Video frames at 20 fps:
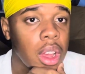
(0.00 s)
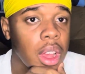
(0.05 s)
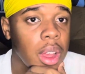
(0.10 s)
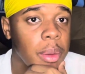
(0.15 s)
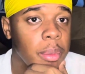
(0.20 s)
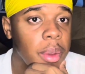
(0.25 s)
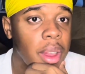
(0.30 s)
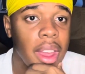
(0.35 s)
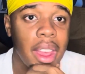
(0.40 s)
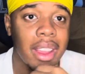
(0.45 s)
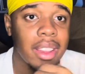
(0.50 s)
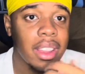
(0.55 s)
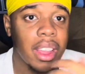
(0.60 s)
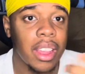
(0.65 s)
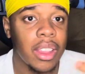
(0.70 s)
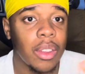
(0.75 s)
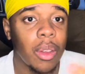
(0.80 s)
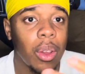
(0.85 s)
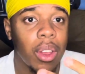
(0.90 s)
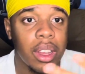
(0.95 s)
man, and
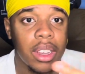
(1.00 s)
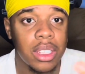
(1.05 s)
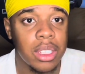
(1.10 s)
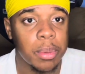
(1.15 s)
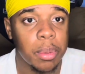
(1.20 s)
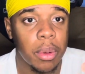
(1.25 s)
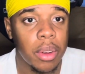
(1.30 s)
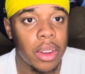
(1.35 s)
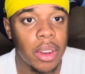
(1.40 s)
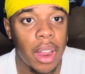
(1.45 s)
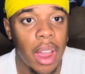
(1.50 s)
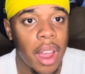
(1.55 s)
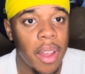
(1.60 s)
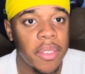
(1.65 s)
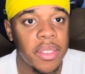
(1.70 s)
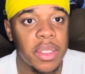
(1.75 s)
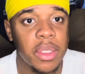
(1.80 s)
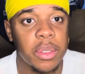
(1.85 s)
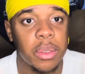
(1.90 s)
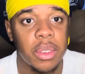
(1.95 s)
then you can explore
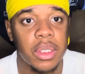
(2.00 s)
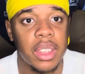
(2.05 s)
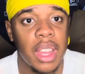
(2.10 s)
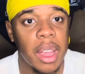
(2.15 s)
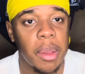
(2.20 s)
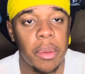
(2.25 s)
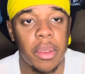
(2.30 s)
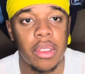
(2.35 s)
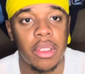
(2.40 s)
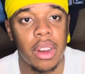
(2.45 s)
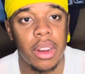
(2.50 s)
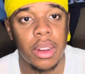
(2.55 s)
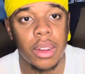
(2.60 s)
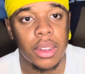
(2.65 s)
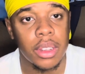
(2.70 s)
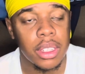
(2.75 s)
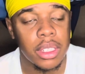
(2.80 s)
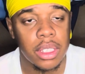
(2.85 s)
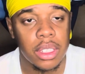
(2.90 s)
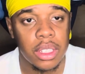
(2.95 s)
avenues with Damian Lillard
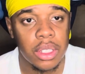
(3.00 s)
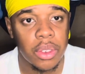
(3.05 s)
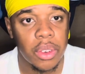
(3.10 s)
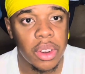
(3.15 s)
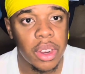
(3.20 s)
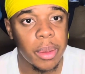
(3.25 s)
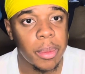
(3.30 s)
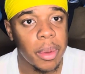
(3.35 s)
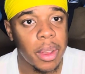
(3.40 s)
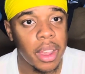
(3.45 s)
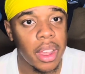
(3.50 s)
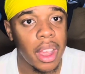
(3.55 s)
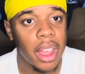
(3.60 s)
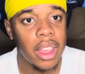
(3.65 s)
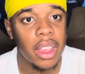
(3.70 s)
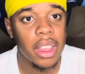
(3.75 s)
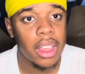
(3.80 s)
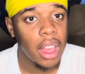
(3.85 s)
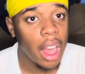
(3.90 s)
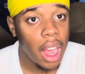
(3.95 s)
is the screen man
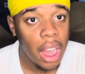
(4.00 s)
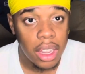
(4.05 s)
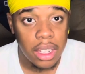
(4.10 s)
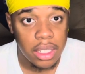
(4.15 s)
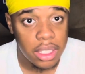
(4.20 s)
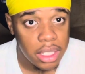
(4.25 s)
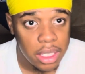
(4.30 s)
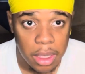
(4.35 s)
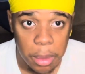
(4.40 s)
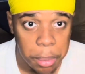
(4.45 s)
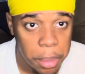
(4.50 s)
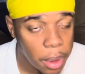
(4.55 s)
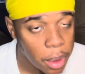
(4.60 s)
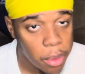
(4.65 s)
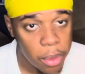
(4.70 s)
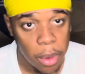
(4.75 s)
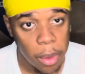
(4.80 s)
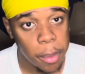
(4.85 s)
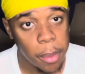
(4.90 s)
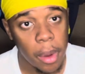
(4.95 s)
and Giannis is the pick and
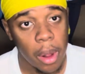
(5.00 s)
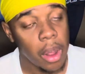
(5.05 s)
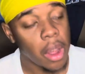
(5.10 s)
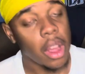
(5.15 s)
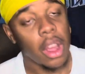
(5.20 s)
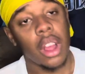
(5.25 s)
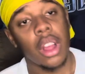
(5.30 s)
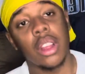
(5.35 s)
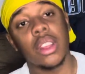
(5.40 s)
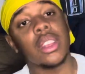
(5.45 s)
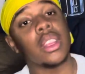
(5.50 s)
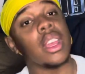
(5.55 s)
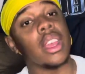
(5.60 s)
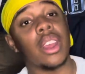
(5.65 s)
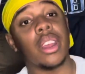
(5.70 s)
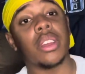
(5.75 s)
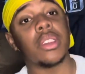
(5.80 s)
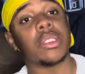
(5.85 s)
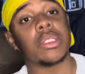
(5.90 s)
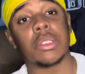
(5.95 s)
roll, but
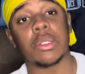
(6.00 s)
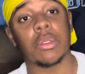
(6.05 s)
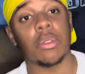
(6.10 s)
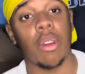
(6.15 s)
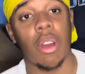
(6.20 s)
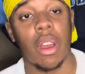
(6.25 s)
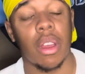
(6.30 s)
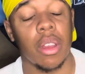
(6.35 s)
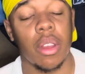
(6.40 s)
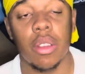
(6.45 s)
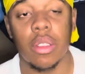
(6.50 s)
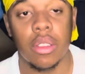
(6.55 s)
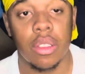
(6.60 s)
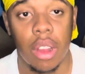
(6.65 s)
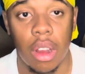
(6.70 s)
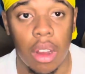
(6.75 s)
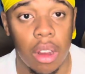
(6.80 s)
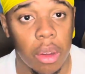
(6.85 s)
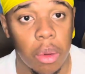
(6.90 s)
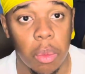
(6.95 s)
this is like,
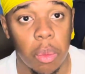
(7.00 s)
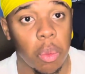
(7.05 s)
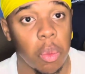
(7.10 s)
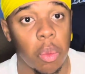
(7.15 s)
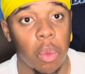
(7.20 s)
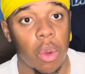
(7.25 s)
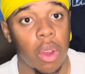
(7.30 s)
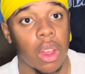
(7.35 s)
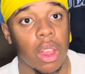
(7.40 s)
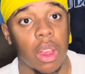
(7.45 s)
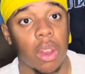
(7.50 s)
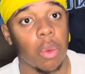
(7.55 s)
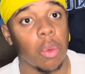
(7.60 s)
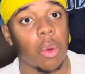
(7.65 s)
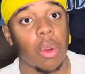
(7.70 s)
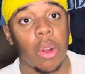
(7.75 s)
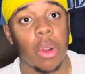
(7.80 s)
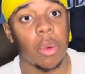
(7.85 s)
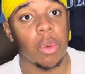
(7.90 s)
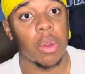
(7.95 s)
dog, what
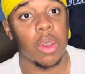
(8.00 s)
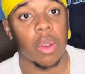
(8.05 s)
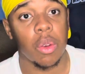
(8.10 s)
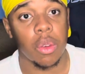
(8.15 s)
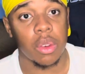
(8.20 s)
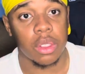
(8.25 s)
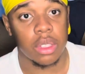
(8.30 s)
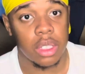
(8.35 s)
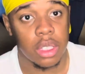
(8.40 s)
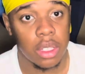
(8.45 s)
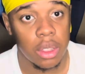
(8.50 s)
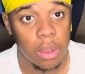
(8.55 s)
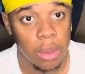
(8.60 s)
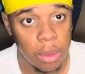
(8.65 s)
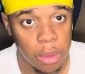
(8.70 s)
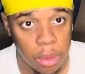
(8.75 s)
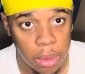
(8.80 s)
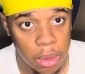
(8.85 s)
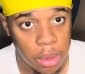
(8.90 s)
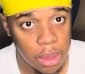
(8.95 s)
are we going to
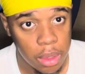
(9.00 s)
do?